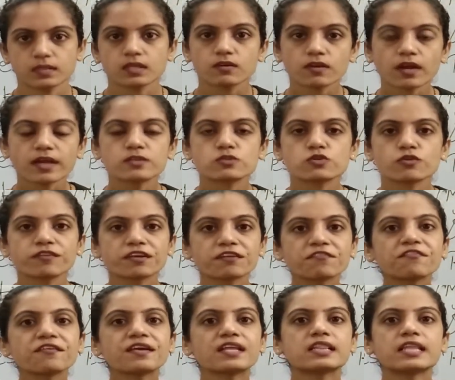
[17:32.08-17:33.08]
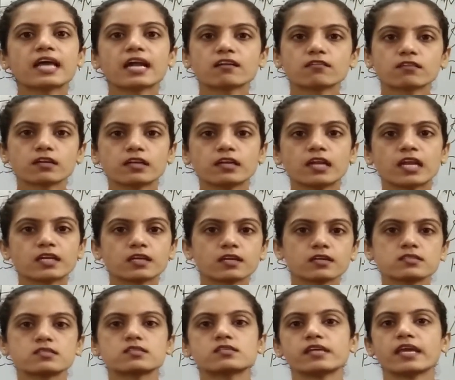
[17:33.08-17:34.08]
Right? So we feel that let
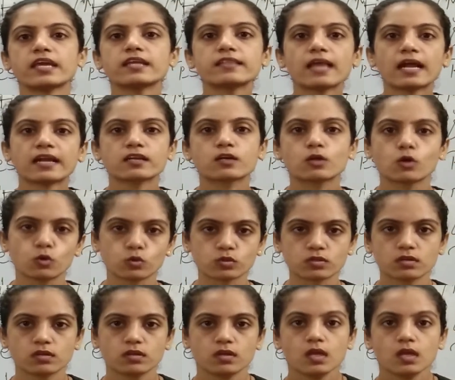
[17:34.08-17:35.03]
us take that cloth.